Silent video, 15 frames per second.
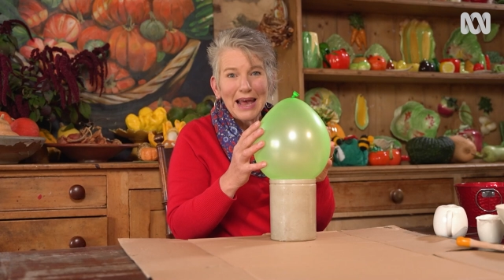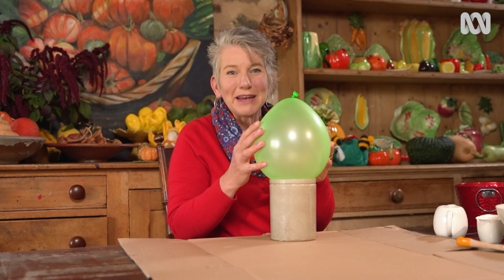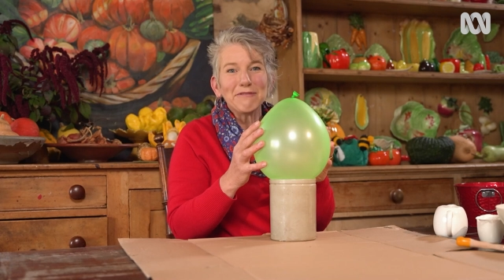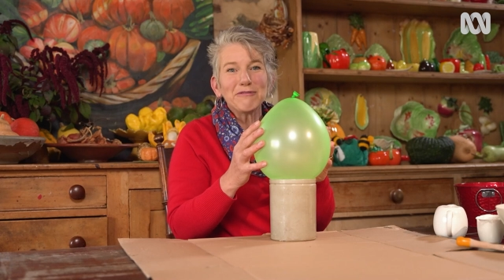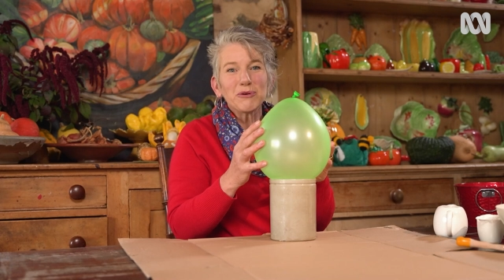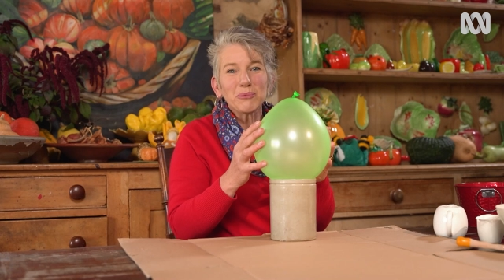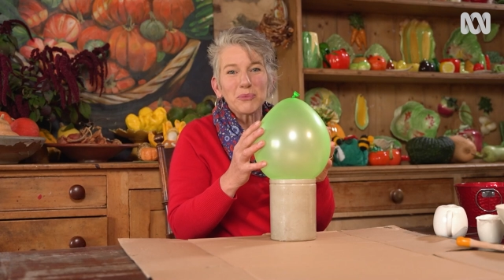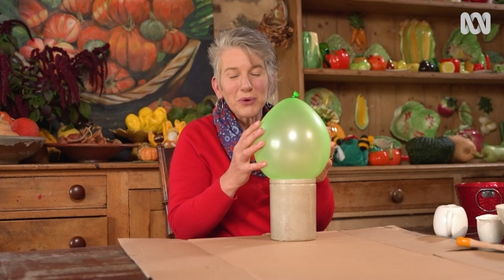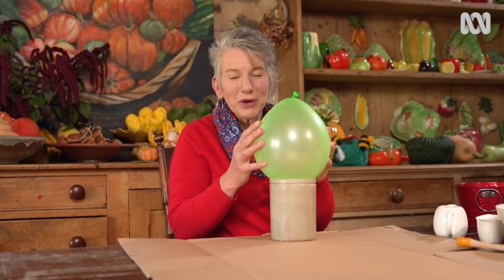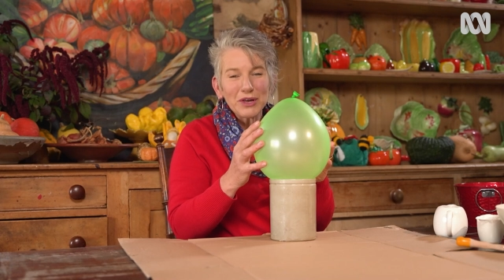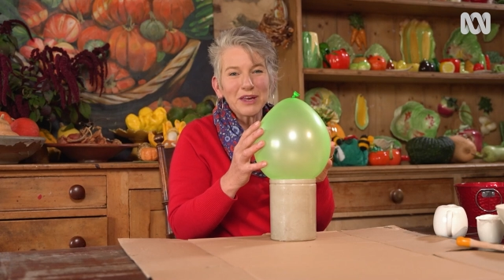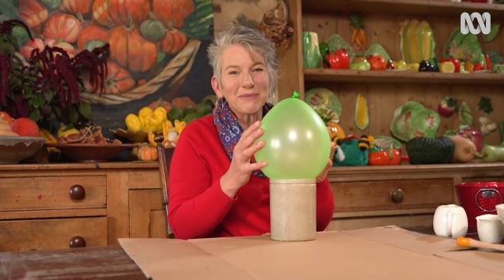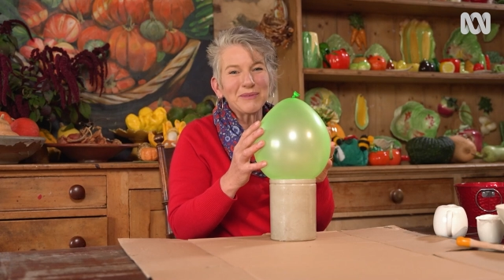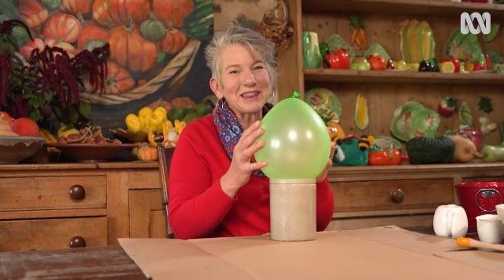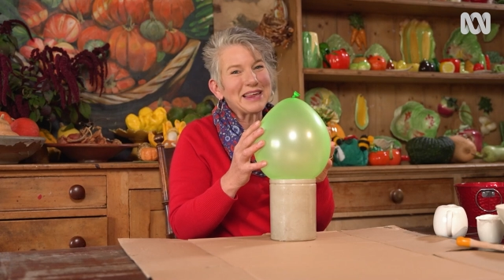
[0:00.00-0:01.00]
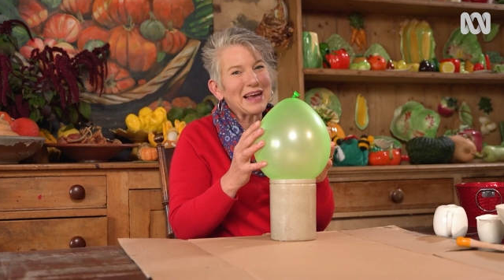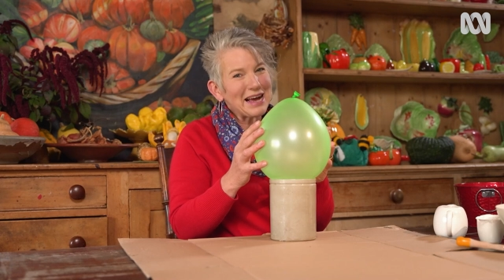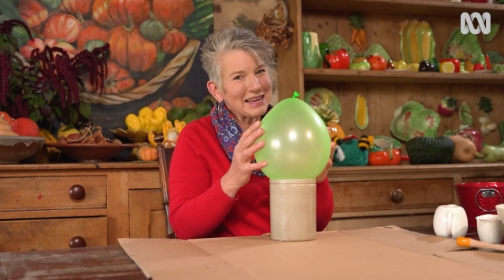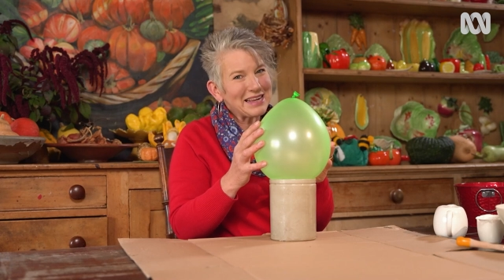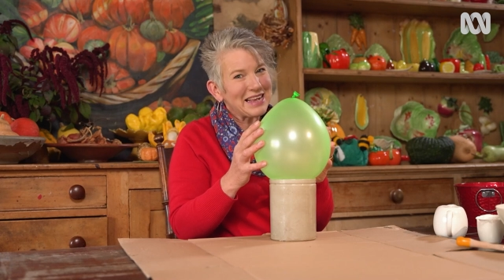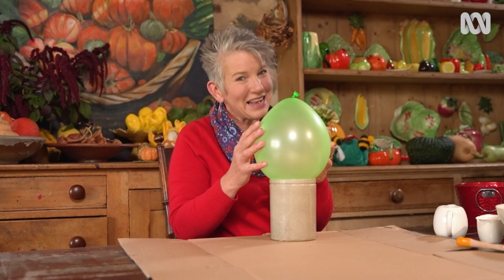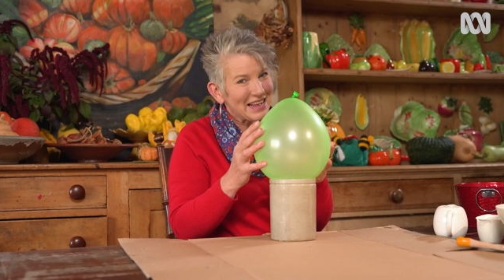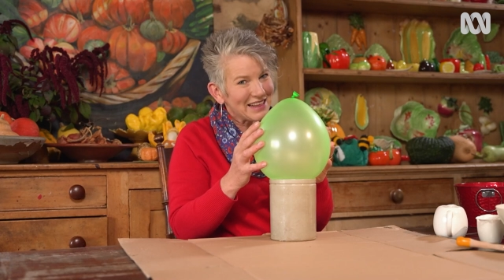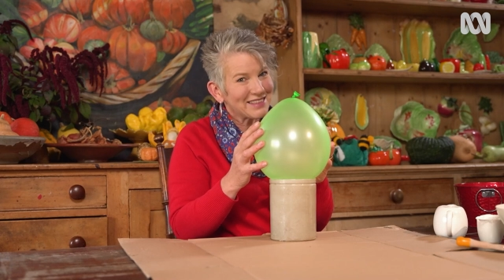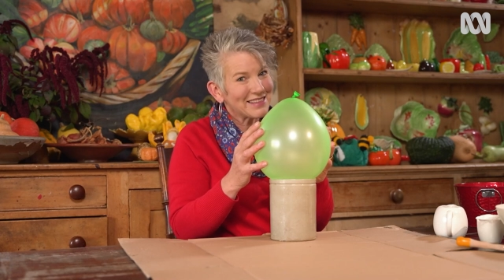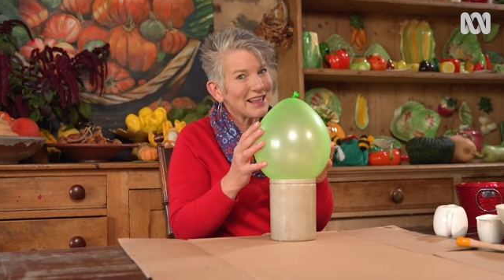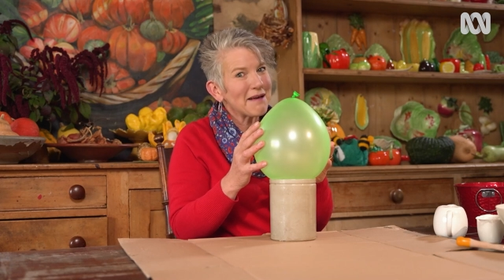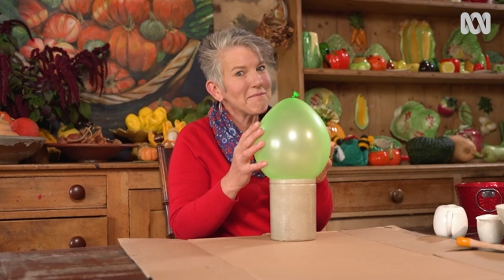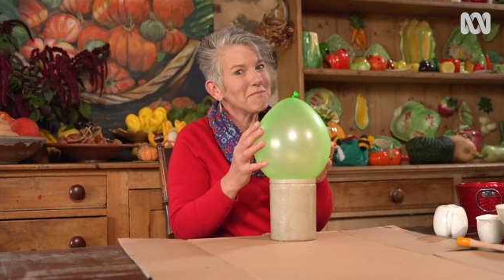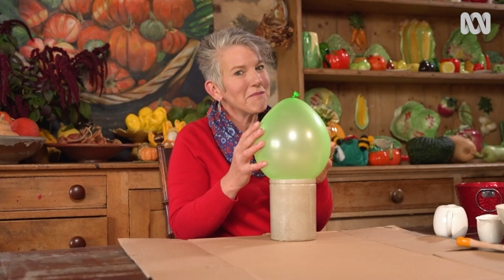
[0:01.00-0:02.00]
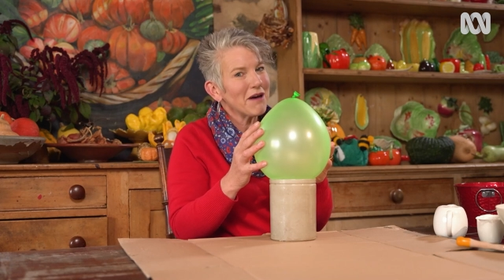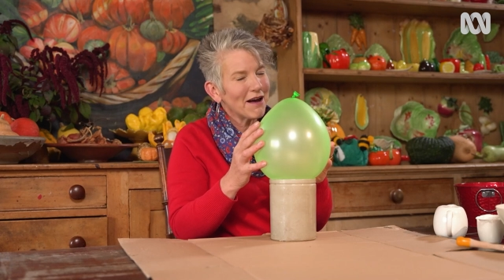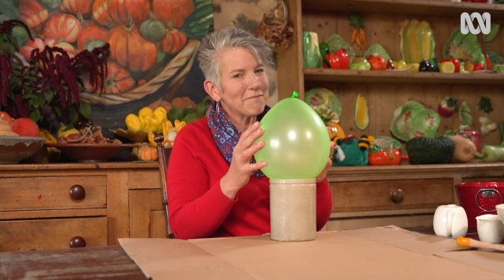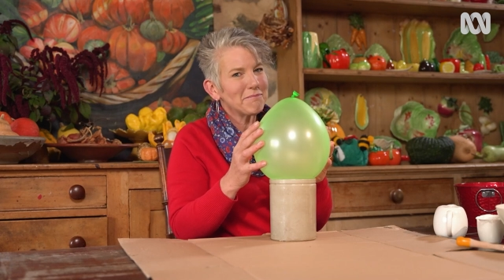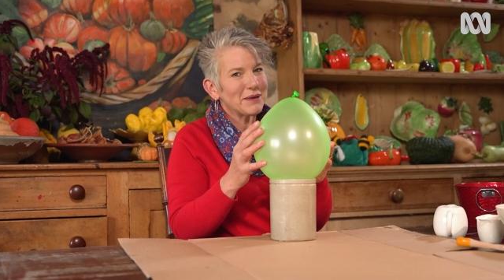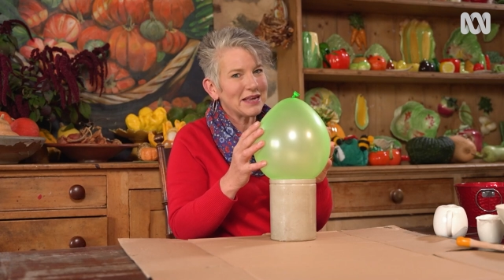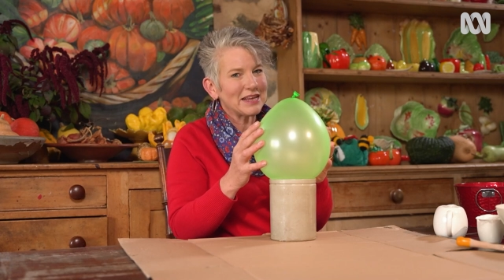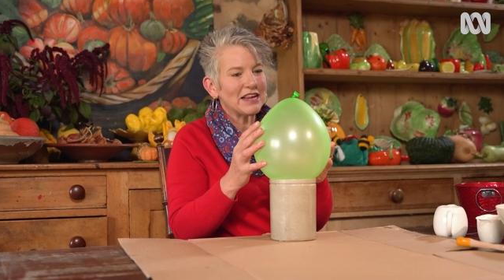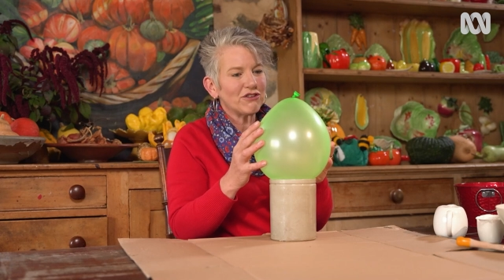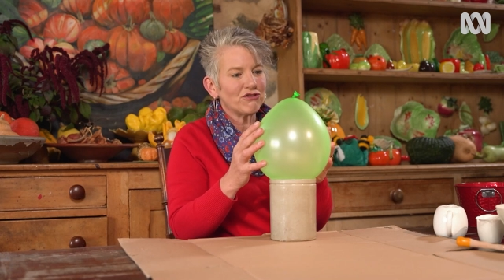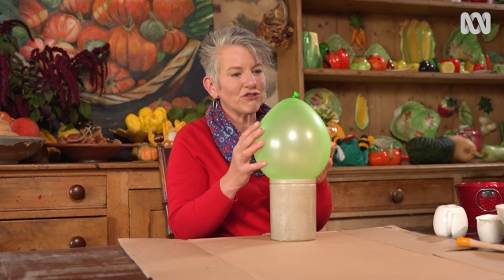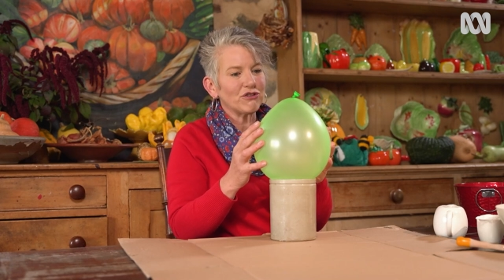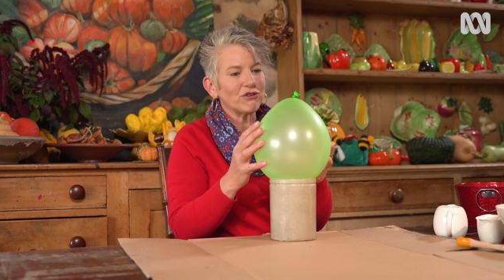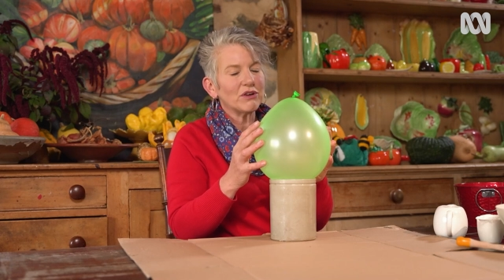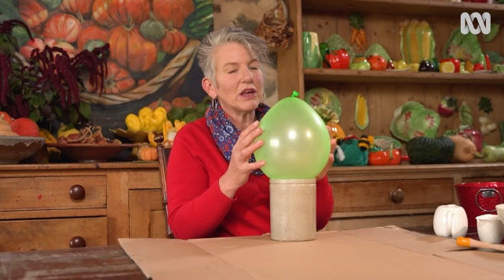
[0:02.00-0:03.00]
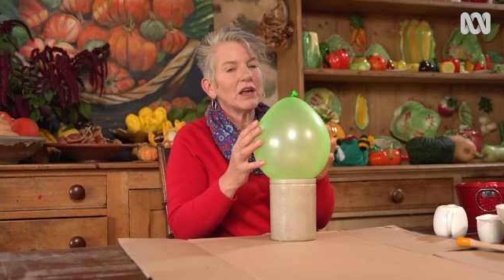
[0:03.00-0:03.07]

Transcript: And if you're working with young kids, that might be an issue.